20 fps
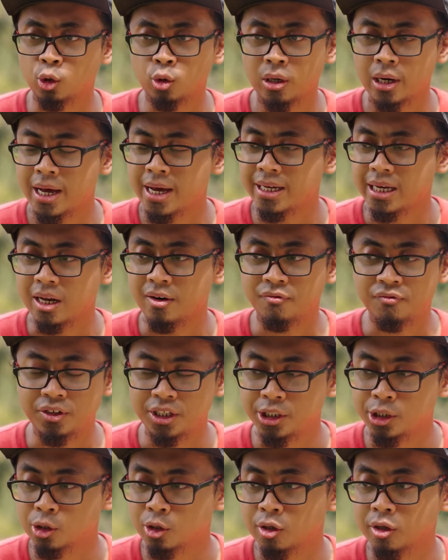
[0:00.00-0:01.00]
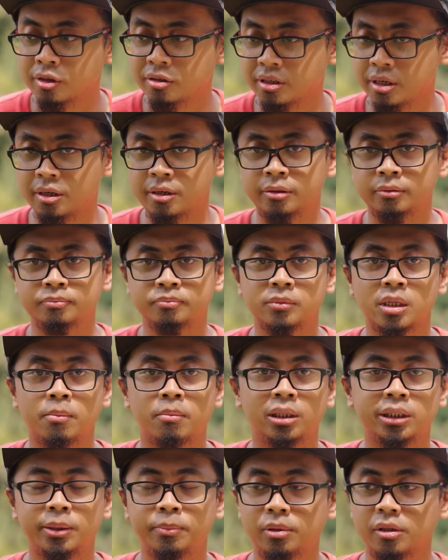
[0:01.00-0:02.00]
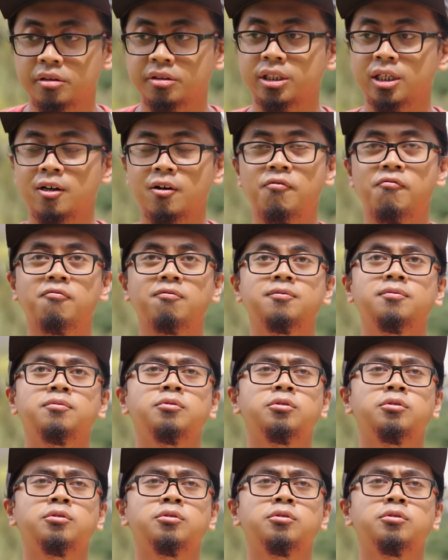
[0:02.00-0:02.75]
low light and videos and multiple stuff.